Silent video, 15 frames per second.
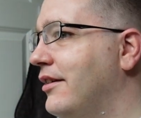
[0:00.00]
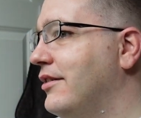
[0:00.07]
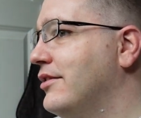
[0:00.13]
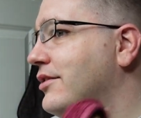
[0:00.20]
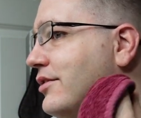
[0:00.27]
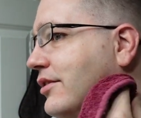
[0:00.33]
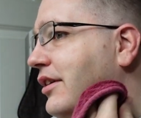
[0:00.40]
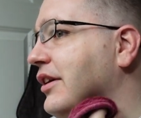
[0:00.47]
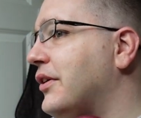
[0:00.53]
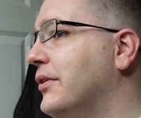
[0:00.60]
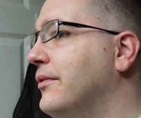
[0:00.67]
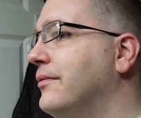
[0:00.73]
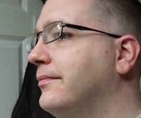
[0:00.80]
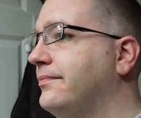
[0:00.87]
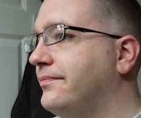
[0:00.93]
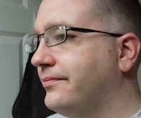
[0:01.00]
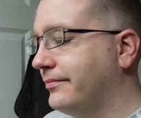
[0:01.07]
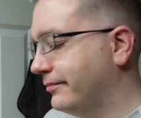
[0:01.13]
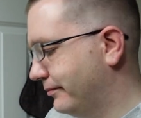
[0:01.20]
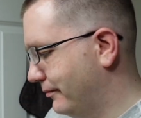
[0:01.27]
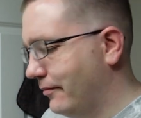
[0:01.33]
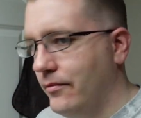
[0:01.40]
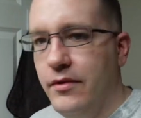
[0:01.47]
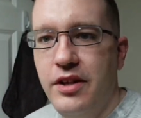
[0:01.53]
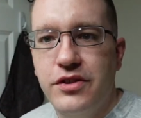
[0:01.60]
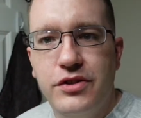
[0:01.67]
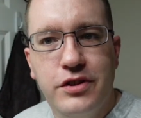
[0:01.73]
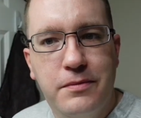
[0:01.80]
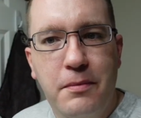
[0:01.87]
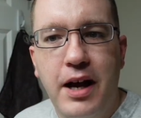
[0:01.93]
So that's
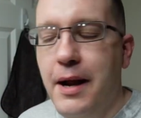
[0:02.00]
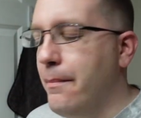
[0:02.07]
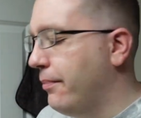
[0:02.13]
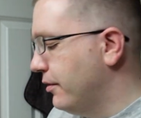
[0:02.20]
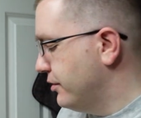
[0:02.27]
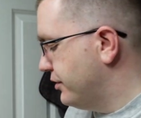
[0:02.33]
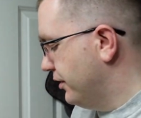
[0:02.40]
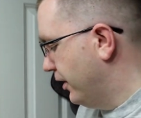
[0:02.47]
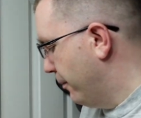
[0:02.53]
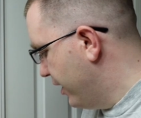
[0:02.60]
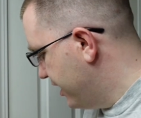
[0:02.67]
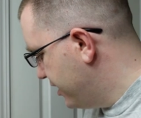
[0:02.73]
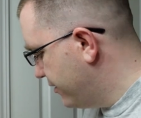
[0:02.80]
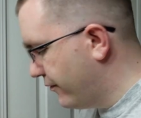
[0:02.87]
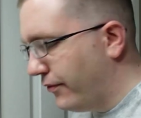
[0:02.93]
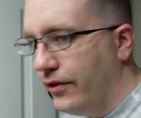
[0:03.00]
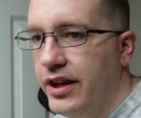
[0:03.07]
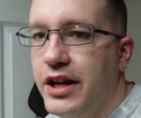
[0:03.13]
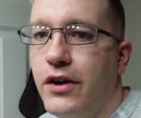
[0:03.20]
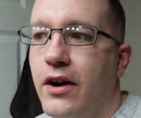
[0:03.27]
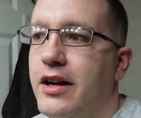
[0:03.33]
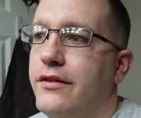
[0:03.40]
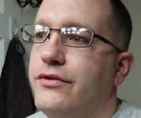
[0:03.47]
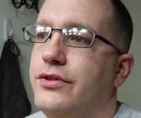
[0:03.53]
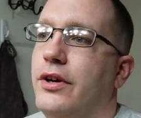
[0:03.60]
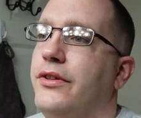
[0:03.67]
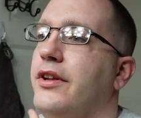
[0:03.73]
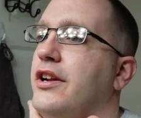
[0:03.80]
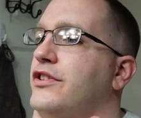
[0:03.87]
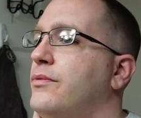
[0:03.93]
just my personal opinion for the grain of
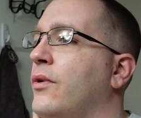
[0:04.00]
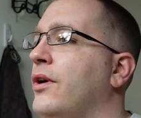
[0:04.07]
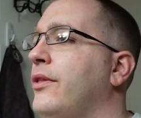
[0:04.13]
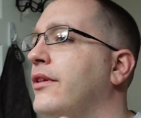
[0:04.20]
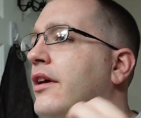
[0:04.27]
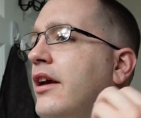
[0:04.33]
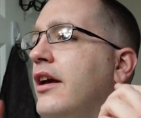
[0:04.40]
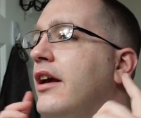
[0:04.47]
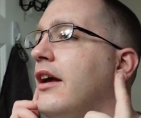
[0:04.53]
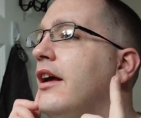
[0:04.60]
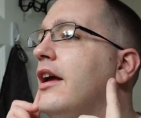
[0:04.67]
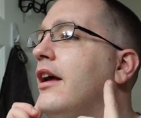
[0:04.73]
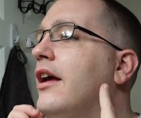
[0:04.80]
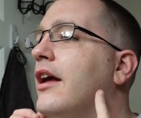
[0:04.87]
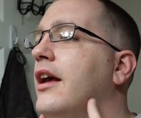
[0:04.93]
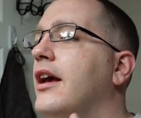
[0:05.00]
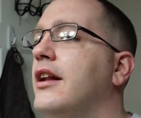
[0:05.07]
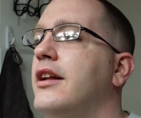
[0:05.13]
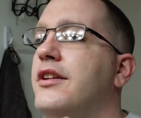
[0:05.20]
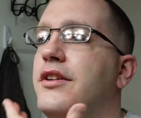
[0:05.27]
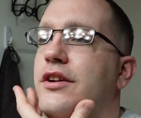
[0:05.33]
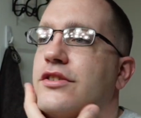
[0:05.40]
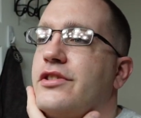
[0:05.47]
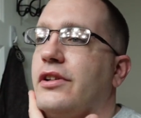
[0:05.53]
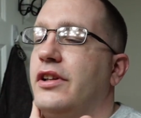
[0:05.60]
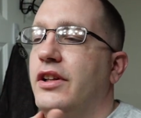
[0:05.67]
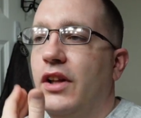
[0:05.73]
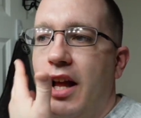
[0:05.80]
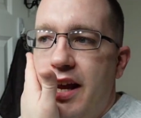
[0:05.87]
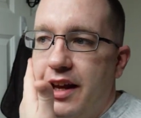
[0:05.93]
salt that it's worth. And it does
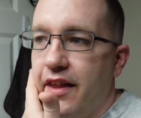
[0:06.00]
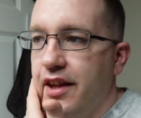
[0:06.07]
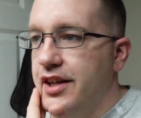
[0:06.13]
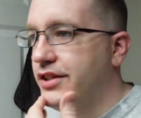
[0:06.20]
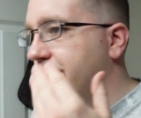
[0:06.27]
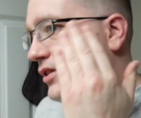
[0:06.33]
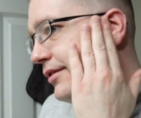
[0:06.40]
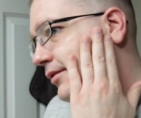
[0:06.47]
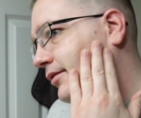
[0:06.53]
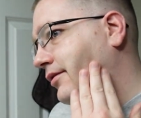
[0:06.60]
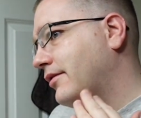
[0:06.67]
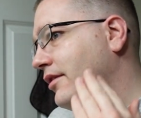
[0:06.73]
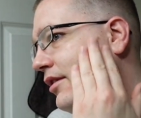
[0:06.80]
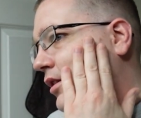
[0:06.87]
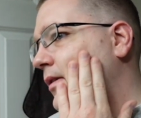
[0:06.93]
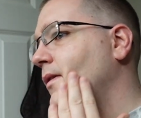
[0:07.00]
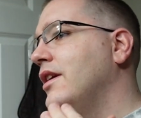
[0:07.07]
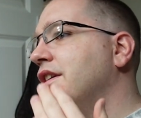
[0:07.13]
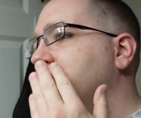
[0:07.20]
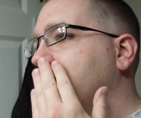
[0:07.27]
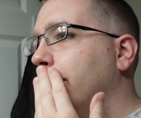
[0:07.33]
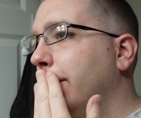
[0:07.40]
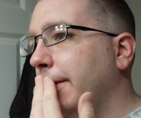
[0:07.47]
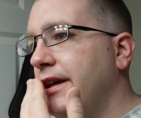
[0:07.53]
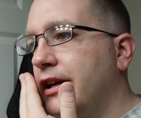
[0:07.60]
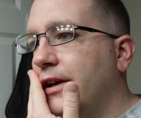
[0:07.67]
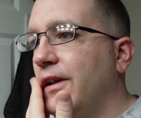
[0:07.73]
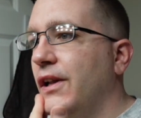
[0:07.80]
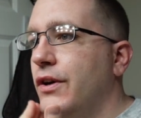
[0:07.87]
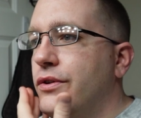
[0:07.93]
look like this is a really
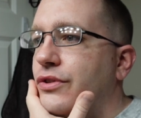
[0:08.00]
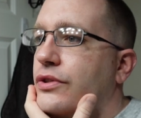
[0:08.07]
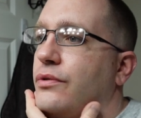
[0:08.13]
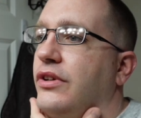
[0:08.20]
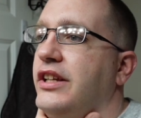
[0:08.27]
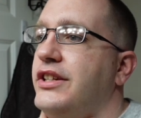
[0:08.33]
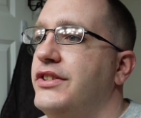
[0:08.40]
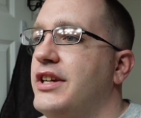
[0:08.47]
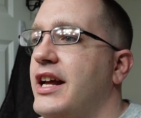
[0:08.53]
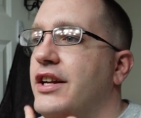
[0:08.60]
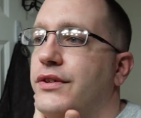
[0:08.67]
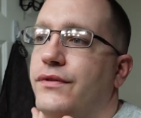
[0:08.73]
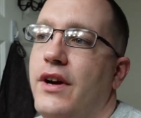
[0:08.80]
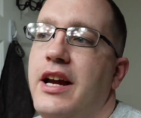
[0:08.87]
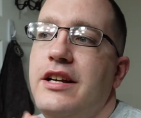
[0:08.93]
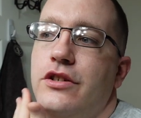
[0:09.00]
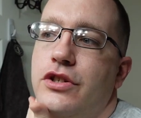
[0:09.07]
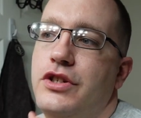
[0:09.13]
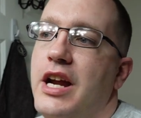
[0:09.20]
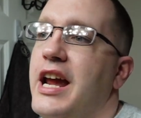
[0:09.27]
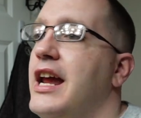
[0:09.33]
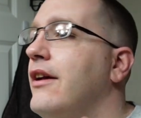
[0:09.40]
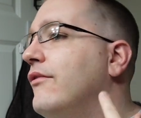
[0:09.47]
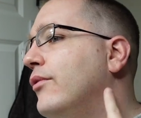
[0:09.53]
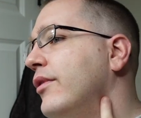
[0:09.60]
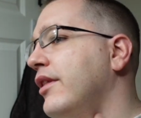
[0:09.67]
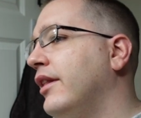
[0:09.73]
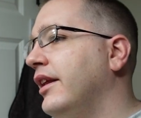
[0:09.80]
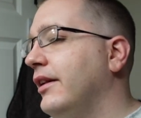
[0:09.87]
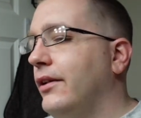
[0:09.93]
close, really satisfying shave
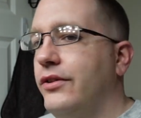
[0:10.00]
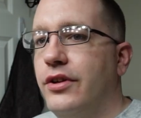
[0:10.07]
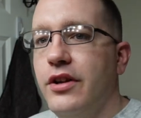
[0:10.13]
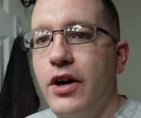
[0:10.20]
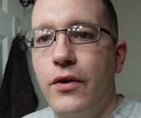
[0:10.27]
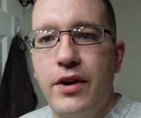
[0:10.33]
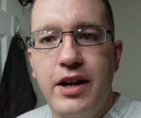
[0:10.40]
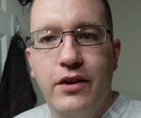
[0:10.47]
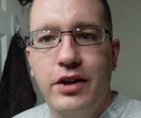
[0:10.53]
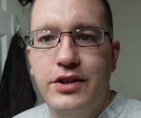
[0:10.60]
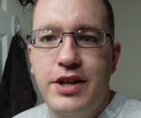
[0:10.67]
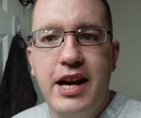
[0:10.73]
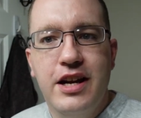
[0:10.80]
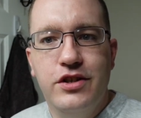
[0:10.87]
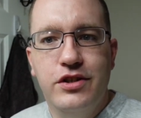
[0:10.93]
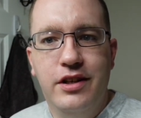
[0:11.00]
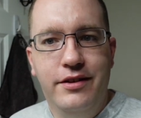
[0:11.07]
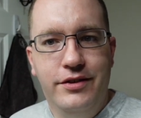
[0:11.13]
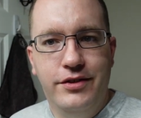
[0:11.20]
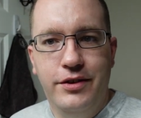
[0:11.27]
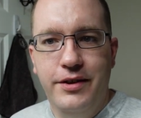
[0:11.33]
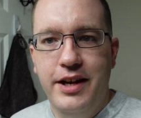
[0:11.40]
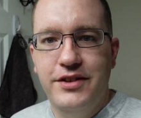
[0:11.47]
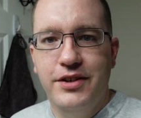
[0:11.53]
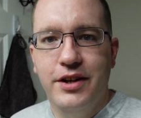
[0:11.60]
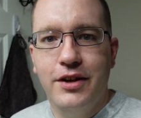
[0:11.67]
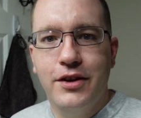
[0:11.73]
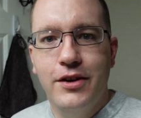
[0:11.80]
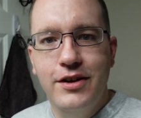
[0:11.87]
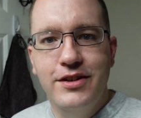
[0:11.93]
with little to no irritation. So that's a
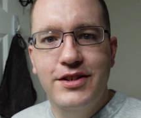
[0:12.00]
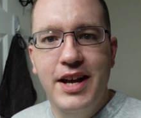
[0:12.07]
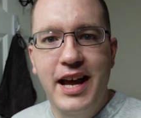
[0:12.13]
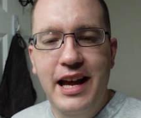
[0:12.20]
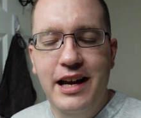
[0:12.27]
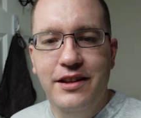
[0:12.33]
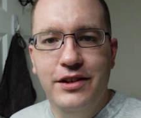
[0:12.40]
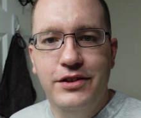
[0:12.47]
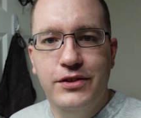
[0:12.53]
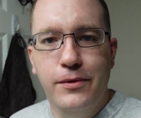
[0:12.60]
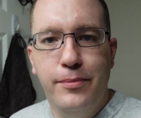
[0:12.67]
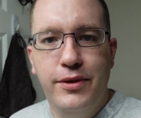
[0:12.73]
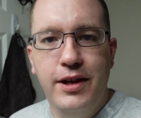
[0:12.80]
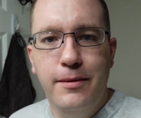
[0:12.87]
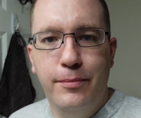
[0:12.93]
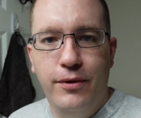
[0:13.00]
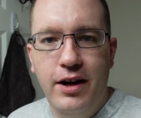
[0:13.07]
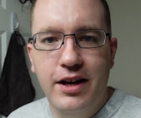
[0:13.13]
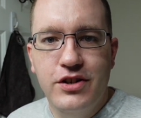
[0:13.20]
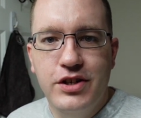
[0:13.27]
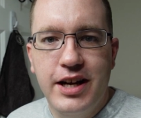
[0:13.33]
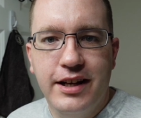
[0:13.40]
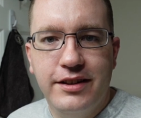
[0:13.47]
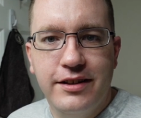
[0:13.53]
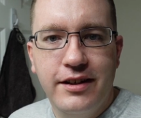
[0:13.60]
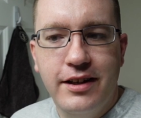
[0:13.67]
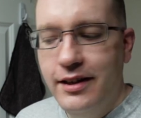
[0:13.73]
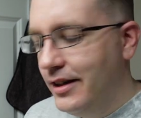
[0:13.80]
good day on the Soap Thing project.